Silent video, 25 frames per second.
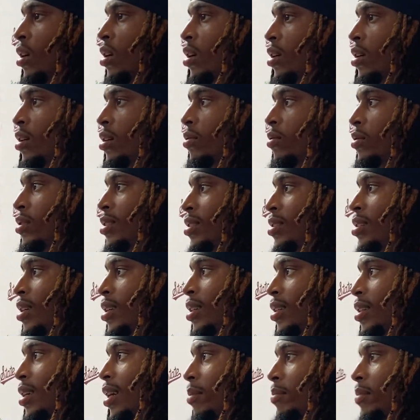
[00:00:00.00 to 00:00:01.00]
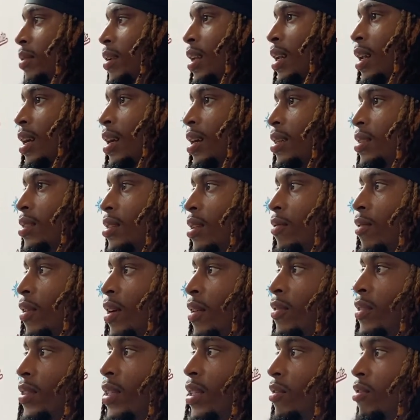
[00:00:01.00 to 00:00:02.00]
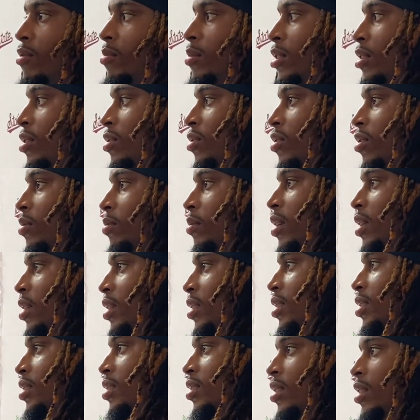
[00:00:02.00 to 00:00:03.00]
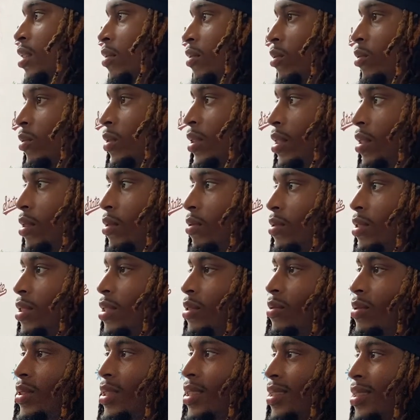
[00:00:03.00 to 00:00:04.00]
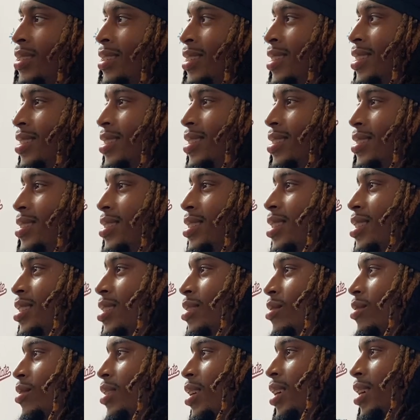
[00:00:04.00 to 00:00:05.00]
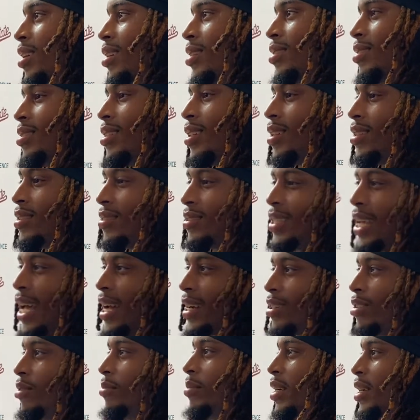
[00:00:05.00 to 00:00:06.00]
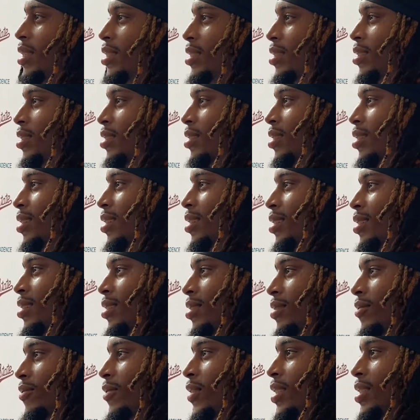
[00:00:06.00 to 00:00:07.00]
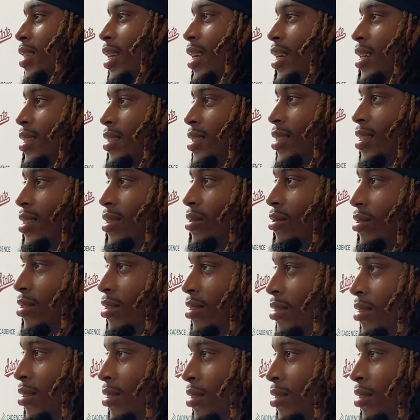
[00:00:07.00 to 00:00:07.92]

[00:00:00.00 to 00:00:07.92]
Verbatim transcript: Uh, we're just trying to capitalize off of everything we've been doing better each and every week. We just want to continue uh, to learn, tackle better and fix our execution.